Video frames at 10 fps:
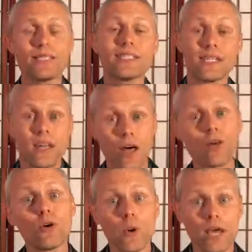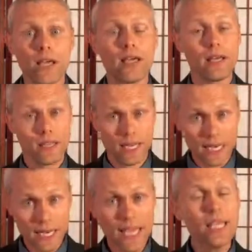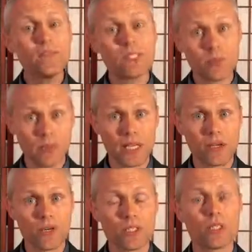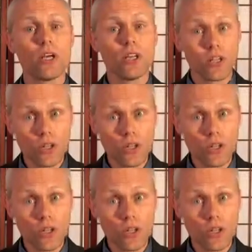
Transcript: This is another way that native speakers